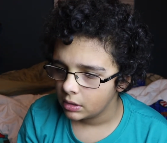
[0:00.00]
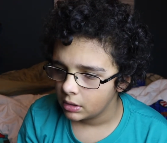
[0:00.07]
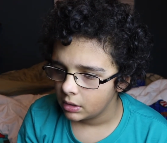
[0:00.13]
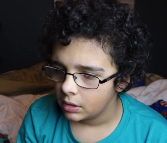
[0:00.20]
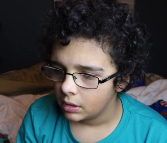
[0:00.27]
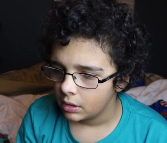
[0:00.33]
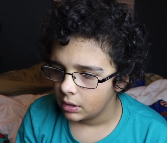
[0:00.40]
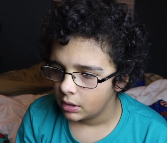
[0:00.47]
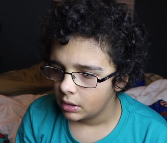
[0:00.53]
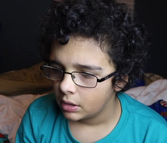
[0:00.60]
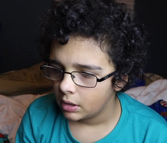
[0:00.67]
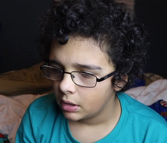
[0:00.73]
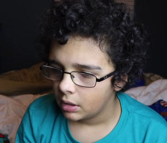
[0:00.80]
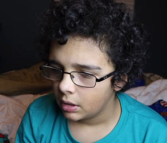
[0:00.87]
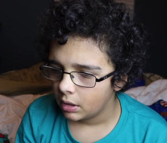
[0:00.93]

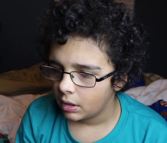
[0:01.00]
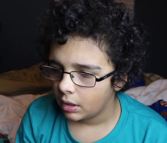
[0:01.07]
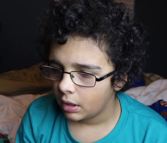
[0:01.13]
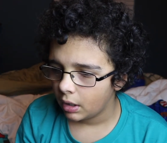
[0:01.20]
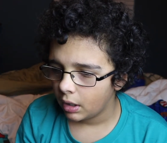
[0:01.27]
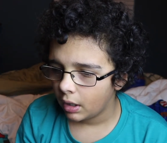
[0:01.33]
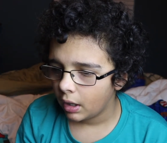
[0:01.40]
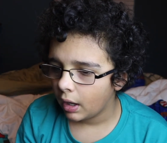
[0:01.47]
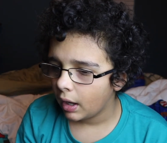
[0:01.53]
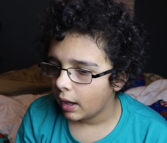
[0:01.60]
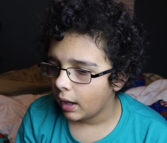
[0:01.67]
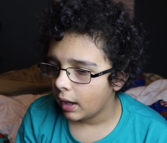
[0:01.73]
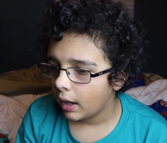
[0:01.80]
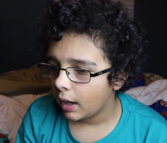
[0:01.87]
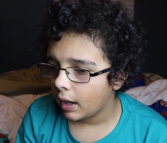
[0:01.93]

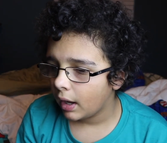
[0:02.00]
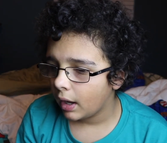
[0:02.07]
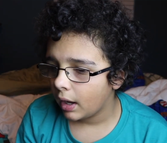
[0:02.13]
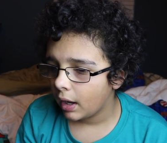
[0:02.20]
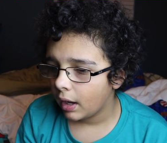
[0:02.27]
[no speech]